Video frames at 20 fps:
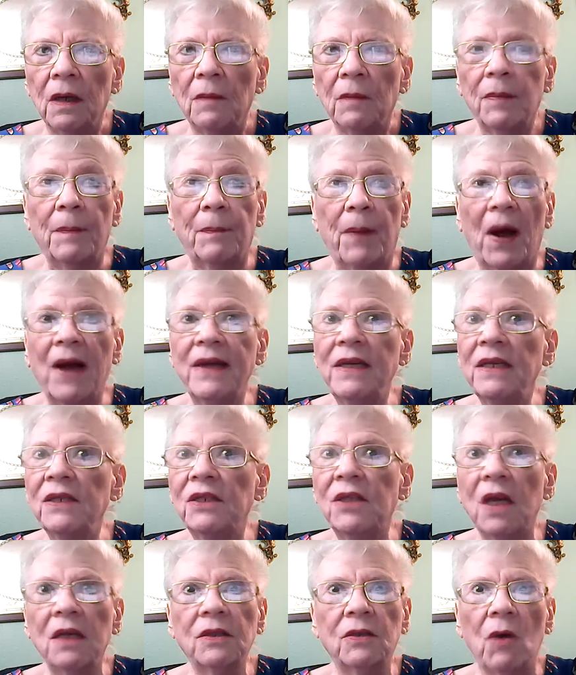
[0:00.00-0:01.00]
But Biden
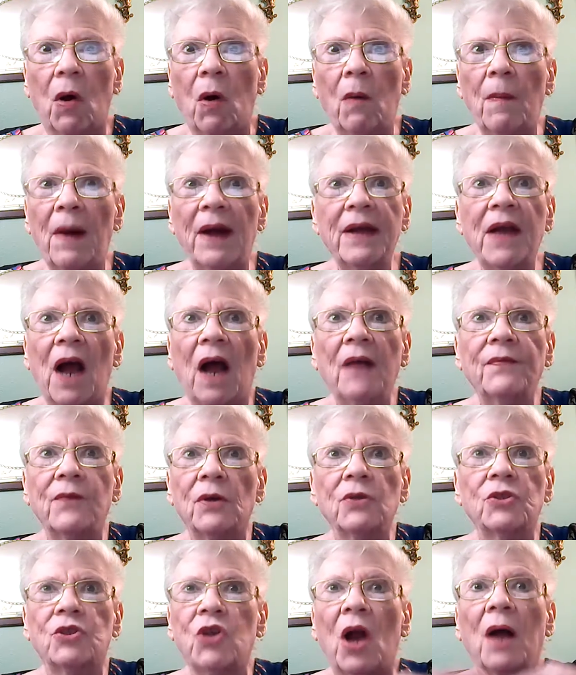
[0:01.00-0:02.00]
says, oh my God,
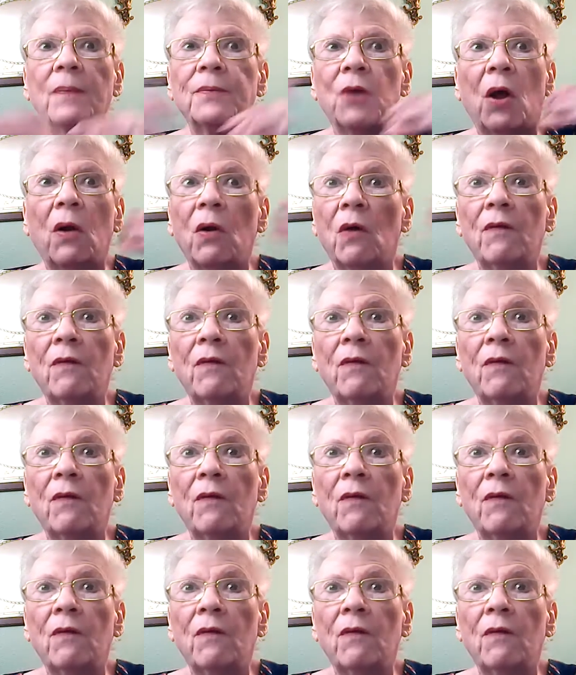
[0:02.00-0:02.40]
there's jobs all